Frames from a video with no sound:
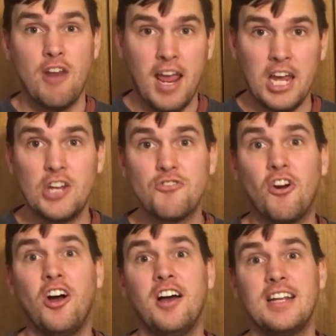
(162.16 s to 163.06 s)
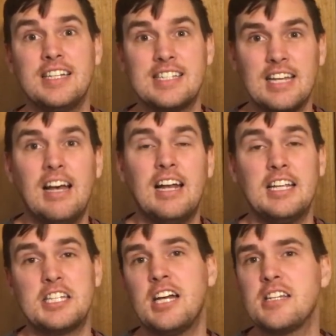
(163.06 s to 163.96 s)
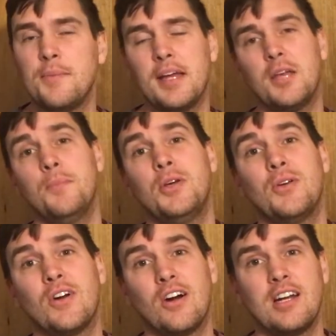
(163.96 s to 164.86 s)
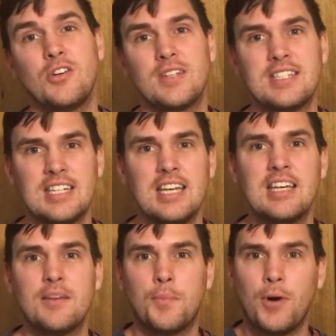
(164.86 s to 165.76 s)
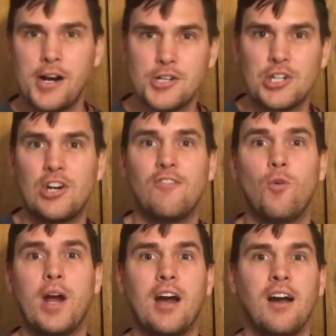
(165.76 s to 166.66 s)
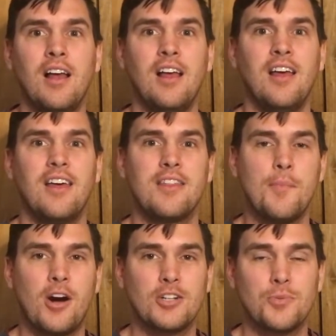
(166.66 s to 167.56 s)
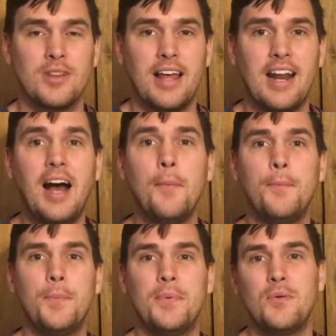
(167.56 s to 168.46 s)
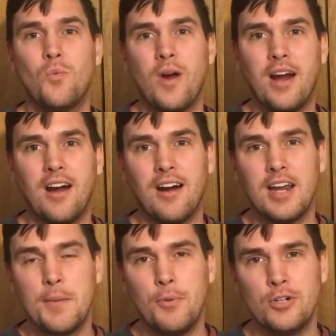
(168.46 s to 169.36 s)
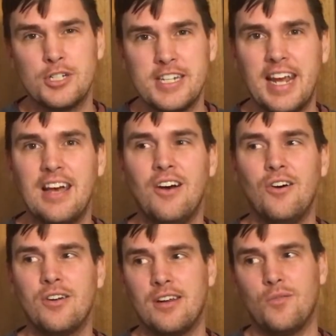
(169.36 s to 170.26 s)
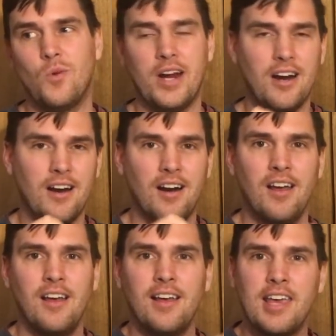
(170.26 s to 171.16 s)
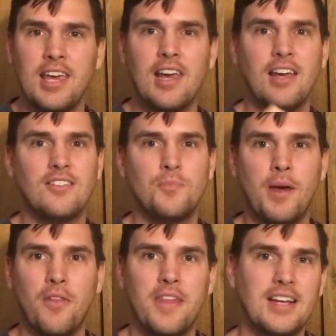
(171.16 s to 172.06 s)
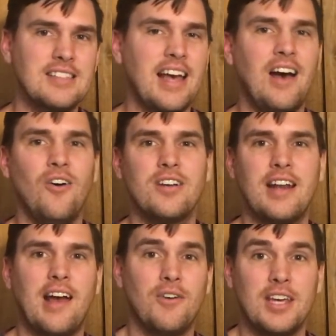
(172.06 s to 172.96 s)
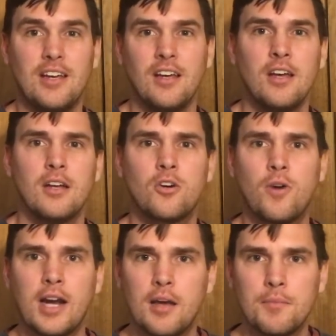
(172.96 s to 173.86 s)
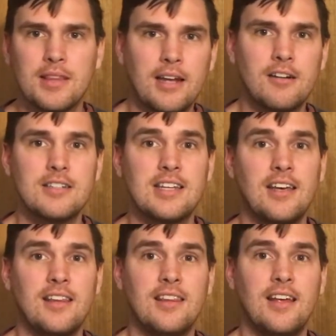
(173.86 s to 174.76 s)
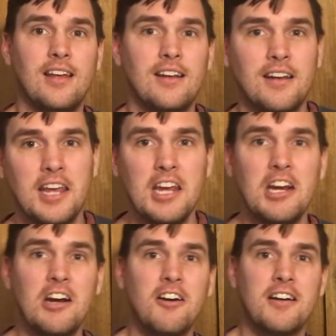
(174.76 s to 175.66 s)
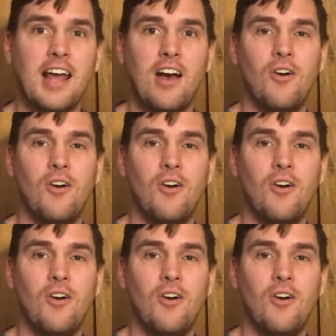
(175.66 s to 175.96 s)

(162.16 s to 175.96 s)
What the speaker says: hand-drawn, it's done, it's not done by a computer, and you can see the pressure of where the marks were let up and where he pushed down and where he spelled things out and how he crammed letters in here and